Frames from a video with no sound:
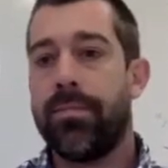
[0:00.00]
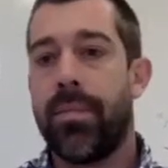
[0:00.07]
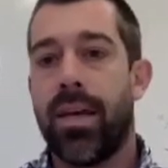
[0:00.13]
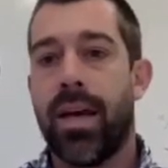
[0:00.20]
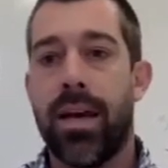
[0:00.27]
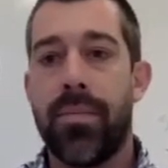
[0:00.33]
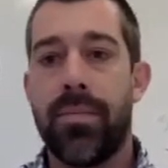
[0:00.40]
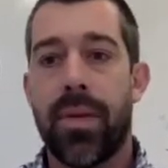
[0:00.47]

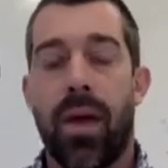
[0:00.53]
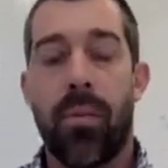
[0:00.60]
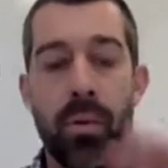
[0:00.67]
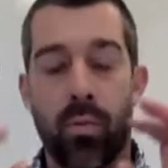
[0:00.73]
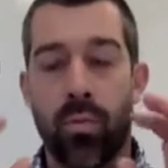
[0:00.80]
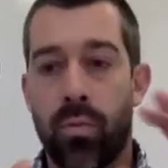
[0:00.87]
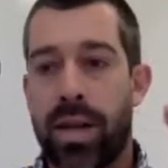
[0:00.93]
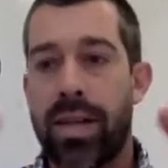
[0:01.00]
Okay, I'm
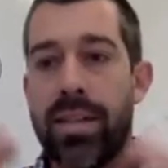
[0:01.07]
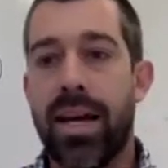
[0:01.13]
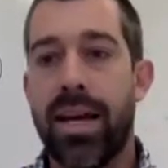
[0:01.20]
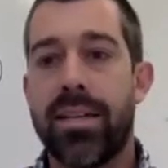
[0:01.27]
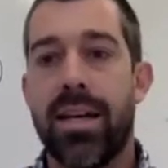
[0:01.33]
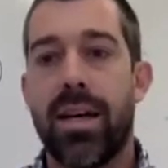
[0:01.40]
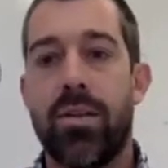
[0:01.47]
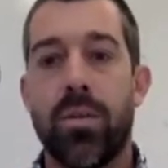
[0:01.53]
going to write
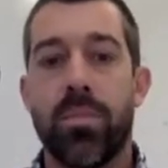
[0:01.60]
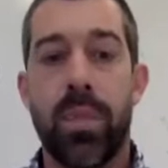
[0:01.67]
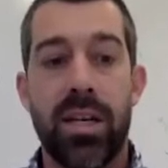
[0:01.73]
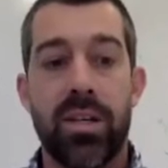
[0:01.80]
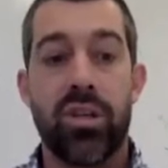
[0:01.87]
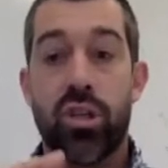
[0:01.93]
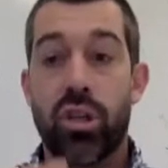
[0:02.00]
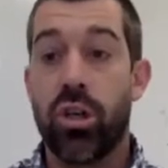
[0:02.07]
that down to make
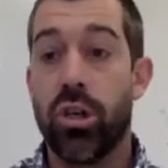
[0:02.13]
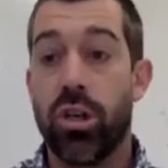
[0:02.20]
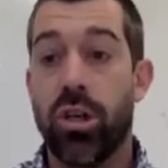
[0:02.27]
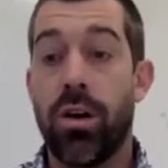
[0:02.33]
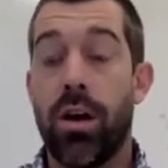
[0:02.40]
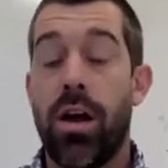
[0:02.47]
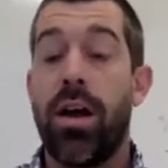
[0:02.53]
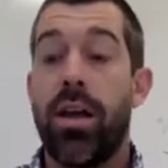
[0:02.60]

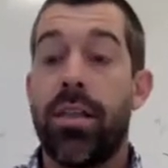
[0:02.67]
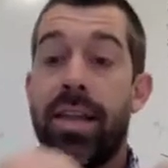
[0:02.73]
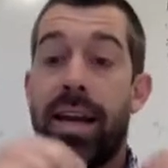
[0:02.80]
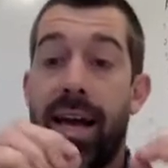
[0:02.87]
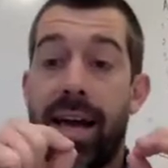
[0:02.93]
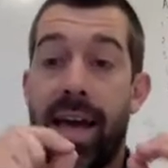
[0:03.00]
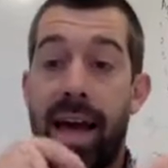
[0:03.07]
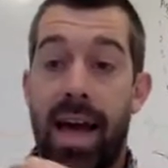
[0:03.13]
sure that
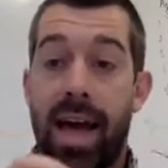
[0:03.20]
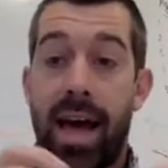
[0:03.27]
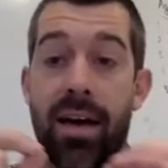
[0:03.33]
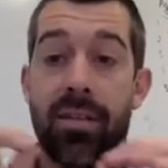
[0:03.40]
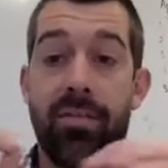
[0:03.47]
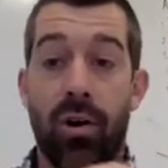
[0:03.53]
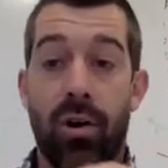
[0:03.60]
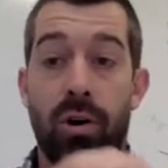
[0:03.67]
I
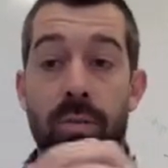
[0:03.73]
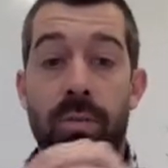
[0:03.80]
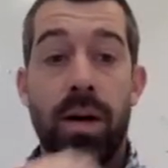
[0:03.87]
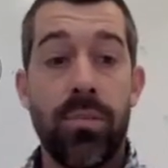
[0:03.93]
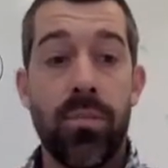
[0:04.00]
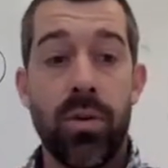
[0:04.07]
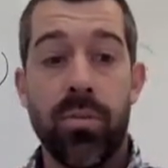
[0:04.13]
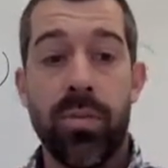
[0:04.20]
have all my
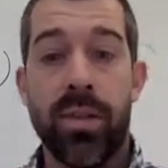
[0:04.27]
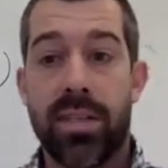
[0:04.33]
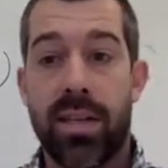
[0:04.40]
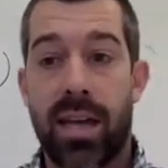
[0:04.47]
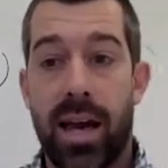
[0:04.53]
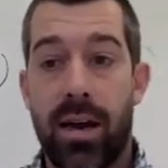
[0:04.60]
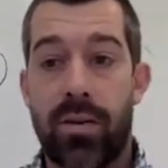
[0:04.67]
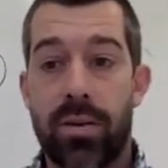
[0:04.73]
movements
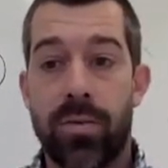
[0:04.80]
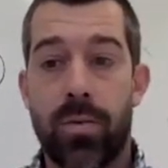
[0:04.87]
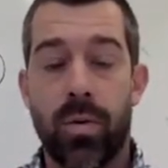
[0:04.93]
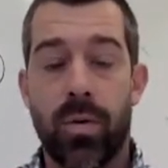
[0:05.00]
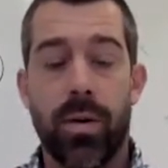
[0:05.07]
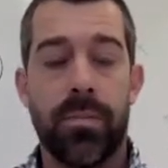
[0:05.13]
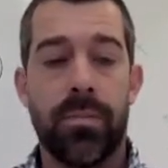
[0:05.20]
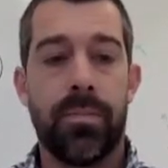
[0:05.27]
accounted
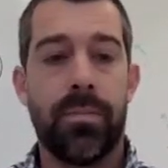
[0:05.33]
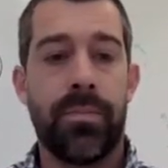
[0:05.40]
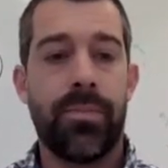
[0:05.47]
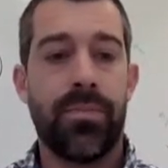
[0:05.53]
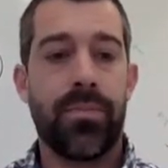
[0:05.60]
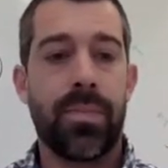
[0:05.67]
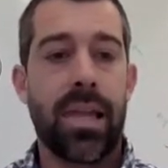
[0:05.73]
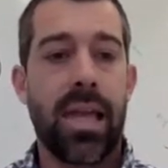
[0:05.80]
for.
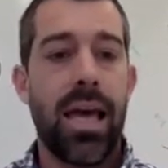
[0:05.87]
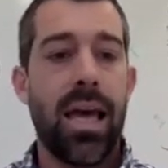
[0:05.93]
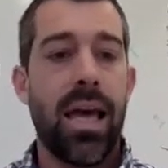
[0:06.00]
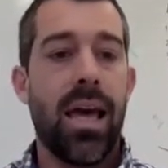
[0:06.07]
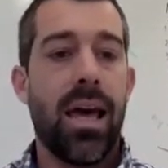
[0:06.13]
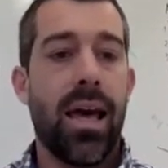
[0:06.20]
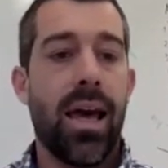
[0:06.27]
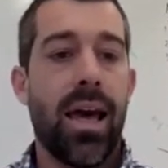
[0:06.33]

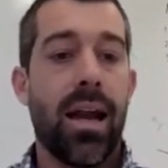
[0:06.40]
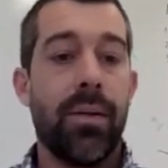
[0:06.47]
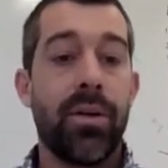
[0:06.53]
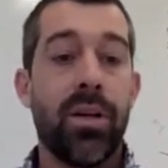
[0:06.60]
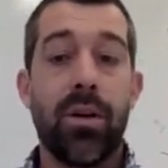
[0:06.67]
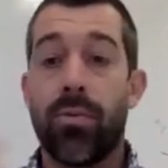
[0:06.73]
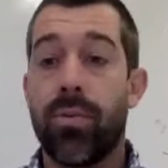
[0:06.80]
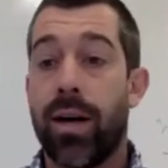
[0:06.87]
And I'm
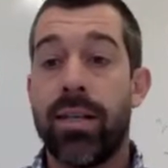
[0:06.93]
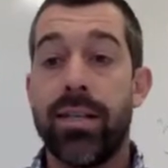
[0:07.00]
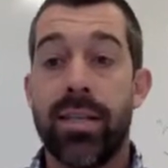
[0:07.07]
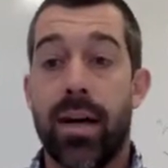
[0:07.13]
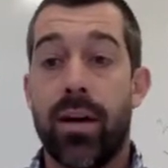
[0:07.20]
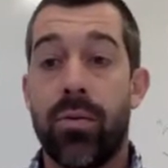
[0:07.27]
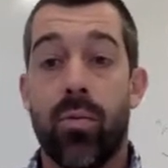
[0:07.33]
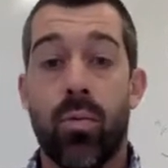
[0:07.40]
going to write
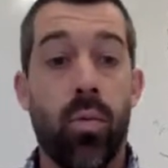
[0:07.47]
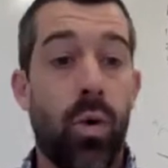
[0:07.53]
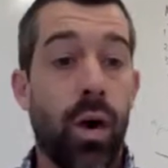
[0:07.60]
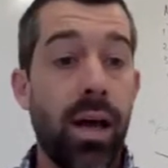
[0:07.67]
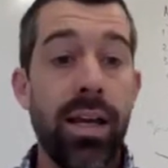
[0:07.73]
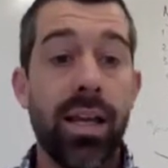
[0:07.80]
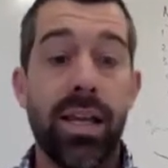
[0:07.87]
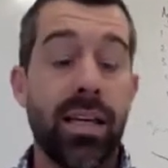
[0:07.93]
down
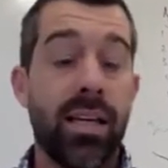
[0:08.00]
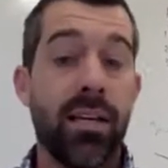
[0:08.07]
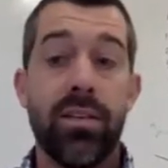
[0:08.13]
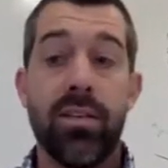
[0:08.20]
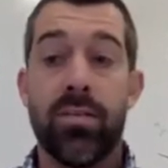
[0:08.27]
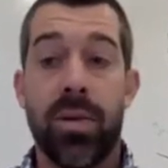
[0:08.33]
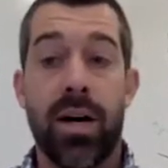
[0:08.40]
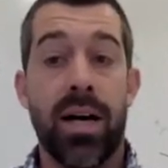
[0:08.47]
what
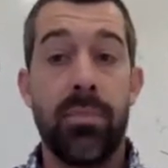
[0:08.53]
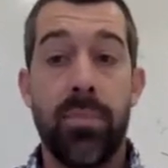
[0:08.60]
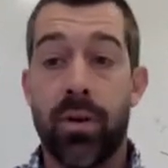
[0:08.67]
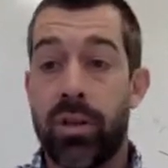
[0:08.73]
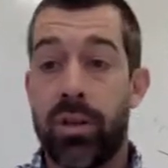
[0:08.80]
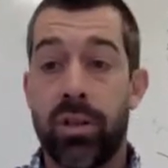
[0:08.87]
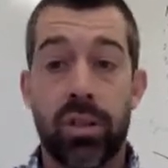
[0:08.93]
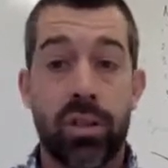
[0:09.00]
is my
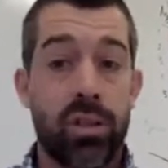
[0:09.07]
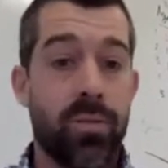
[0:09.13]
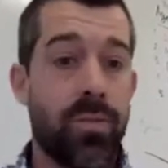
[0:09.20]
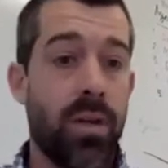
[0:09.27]
push,